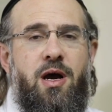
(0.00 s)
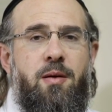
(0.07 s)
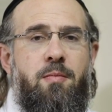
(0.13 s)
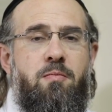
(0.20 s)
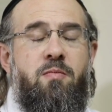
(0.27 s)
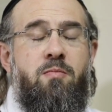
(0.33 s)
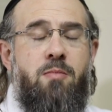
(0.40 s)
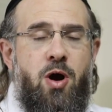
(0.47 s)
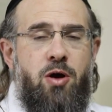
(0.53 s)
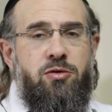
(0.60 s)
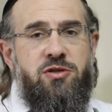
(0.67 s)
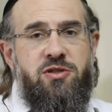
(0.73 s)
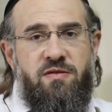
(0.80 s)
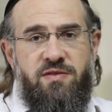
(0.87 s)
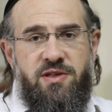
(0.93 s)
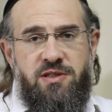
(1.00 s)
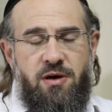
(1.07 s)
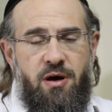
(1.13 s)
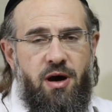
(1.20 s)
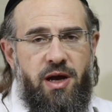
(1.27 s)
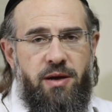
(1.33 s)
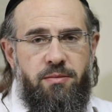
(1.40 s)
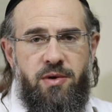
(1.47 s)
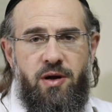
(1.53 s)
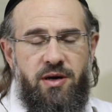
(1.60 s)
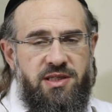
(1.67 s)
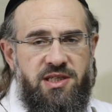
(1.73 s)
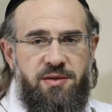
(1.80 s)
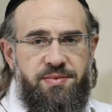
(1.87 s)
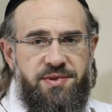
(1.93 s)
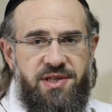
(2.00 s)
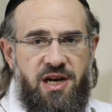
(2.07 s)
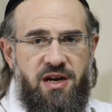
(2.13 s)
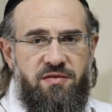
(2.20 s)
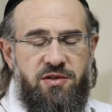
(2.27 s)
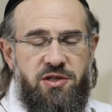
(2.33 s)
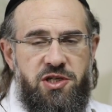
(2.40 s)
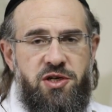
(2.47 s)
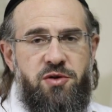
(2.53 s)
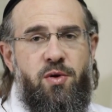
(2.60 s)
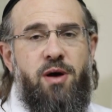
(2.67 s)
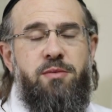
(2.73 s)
Most of the time, 90% of the shoot,